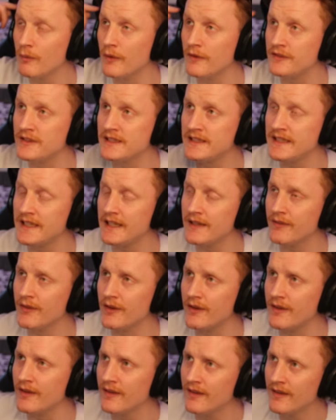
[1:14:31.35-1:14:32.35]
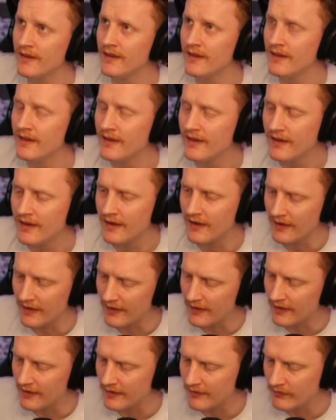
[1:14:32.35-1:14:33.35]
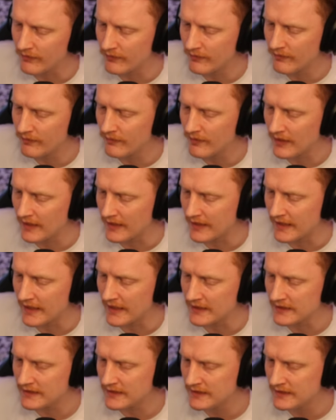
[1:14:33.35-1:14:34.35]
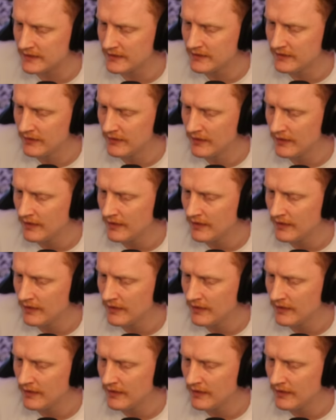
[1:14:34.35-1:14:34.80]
with Steven, I guess